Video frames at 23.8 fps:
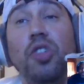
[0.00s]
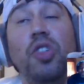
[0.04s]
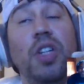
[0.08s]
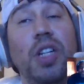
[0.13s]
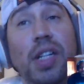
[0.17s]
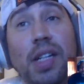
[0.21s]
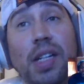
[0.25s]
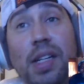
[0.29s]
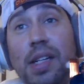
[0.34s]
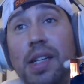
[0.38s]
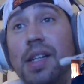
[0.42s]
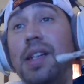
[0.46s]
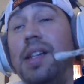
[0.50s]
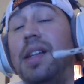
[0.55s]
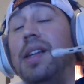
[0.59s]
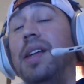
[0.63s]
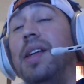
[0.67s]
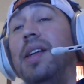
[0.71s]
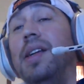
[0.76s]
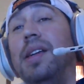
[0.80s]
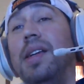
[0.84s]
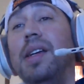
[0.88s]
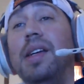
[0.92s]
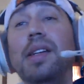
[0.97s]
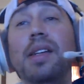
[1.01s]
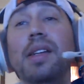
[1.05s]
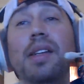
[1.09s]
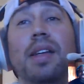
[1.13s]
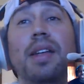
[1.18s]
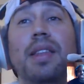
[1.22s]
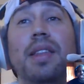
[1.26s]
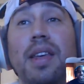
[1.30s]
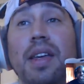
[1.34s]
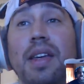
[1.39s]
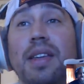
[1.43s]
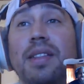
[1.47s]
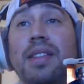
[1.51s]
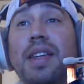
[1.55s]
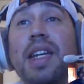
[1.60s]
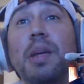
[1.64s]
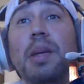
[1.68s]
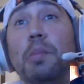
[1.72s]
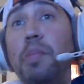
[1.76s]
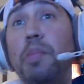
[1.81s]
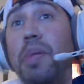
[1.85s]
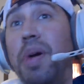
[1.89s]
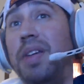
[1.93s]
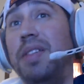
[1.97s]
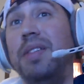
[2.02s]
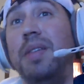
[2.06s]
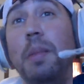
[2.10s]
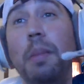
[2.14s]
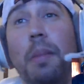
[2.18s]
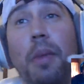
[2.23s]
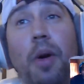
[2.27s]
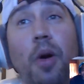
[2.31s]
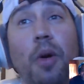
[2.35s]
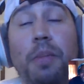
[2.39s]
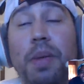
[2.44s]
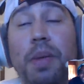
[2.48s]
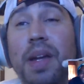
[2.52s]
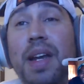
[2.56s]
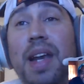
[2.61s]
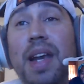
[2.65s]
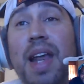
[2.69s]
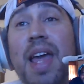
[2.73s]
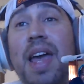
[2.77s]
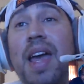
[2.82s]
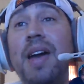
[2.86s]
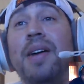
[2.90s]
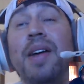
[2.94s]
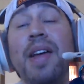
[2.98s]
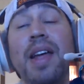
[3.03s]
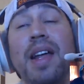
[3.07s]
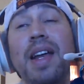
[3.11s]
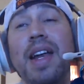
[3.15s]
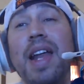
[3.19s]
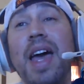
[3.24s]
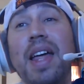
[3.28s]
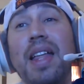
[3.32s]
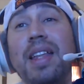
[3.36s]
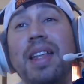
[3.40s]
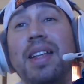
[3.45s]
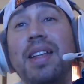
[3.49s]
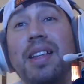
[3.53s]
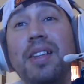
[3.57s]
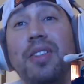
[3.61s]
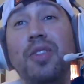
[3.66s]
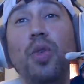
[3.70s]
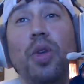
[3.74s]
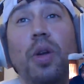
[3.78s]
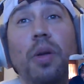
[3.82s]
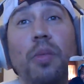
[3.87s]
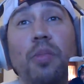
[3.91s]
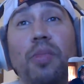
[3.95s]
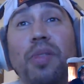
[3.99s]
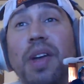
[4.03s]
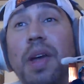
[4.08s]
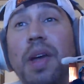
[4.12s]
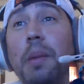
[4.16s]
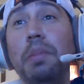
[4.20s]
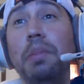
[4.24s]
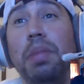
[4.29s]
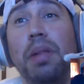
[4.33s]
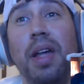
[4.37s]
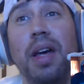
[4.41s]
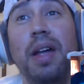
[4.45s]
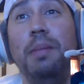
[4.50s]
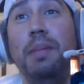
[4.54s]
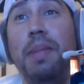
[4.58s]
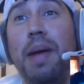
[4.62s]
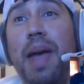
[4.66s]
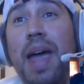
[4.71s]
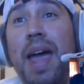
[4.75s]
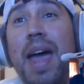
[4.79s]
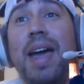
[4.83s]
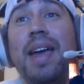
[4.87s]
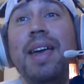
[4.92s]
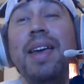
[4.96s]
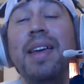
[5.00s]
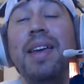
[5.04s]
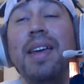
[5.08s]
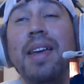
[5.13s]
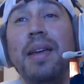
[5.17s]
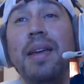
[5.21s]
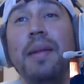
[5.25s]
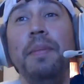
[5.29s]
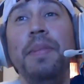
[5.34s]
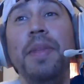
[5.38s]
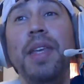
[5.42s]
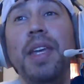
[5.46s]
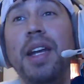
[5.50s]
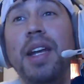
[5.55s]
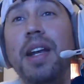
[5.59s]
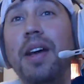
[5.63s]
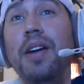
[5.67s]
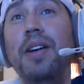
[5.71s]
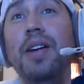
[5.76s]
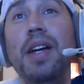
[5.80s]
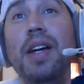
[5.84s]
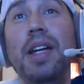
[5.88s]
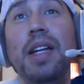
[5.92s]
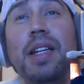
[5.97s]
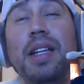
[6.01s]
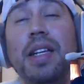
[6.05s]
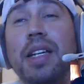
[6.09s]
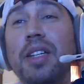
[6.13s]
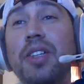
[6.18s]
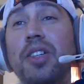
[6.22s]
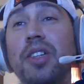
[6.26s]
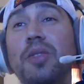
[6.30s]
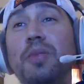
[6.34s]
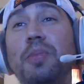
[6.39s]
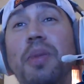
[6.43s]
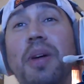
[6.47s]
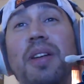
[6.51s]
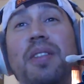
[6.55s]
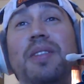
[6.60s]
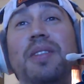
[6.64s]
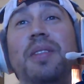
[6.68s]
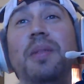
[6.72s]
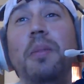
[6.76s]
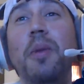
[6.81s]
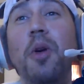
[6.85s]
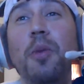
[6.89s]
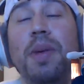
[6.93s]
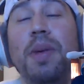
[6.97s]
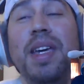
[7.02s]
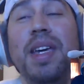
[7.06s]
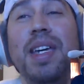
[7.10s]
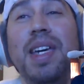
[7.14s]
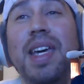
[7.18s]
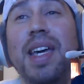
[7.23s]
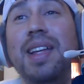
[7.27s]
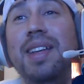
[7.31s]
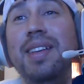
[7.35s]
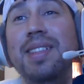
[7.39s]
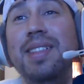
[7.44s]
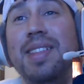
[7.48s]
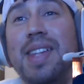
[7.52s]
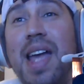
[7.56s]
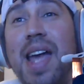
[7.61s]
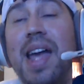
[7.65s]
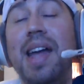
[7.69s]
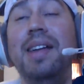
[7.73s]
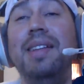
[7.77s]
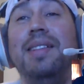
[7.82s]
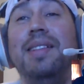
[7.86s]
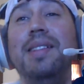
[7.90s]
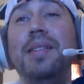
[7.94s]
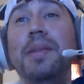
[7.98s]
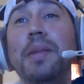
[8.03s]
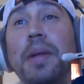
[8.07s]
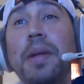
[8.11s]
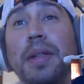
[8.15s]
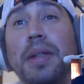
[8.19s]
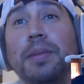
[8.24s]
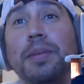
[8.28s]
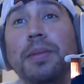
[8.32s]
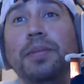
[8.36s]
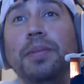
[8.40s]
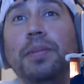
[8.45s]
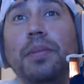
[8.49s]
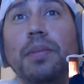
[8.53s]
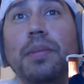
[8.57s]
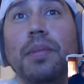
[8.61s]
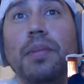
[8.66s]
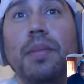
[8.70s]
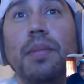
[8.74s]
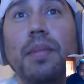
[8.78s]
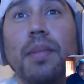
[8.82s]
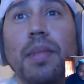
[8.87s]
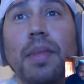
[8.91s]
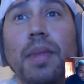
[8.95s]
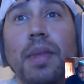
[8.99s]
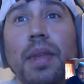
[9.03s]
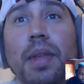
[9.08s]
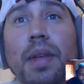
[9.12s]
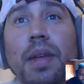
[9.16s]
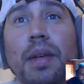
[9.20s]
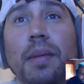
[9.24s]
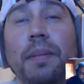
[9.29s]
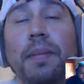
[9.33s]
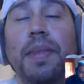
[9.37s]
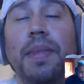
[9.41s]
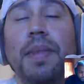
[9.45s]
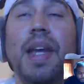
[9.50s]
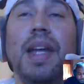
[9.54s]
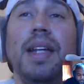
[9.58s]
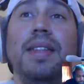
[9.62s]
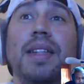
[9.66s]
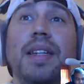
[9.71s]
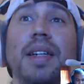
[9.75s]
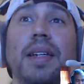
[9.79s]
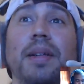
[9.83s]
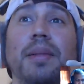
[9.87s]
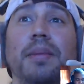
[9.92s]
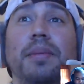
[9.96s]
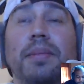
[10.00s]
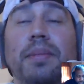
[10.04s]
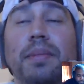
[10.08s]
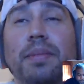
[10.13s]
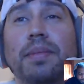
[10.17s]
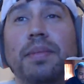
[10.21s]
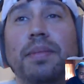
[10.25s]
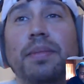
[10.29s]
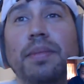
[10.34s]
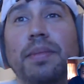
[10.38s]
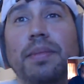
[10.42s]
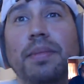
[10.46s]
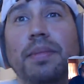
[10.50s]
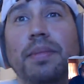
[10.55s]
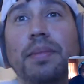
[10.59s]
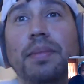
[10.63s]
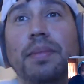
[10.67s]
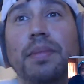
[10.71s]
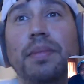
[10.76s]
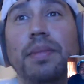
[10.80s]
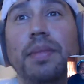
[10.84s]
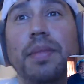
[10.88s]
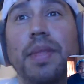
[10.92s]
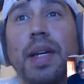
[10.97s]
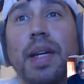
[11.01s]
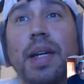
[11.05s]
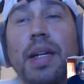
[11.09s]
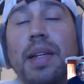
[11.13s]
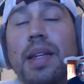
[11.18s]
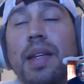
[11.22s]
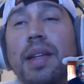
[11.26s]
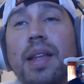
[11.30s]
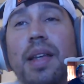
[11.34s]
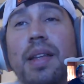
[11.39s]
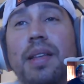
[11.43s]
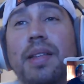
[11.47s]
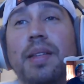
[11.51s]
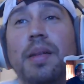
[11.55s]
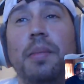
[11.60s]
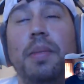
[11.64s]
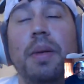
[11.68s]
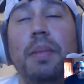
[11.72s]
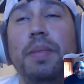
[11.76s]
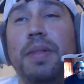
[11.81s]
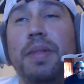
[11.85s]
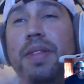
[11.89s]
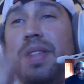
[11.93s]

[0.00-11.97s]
cheated and he did this and he busted them open now that they're sort of bringing blood back, and he just busted them open. He kicked his ass. And that's it. I think that's it. But